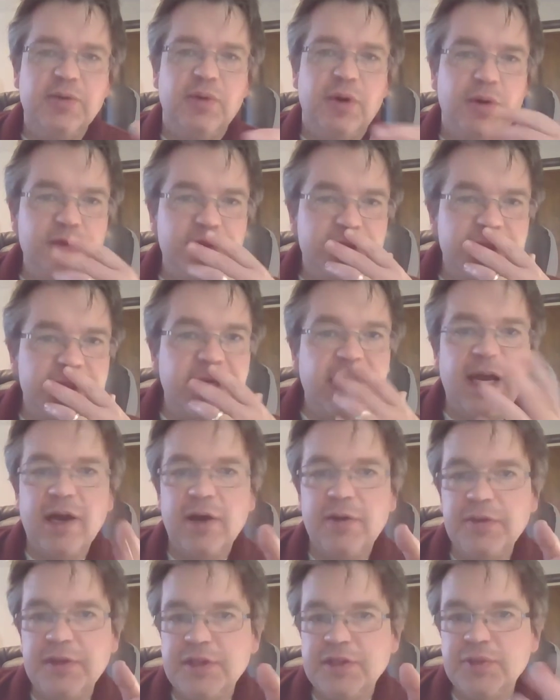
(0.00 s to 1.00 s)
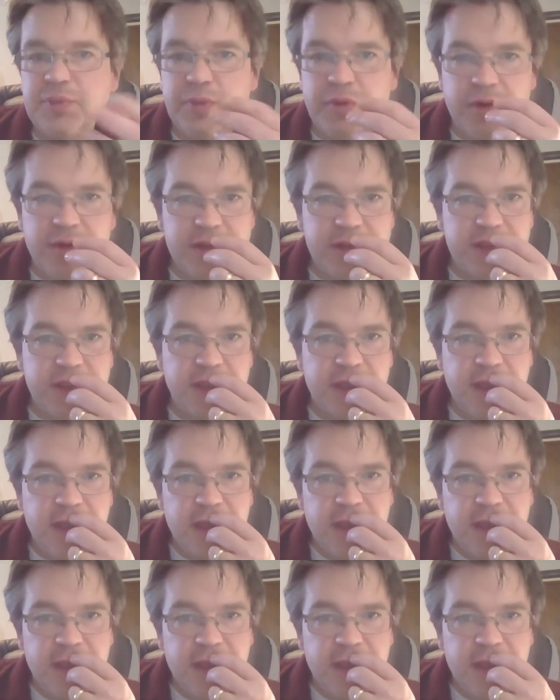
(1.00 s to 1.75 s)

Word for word: quotes and how this works.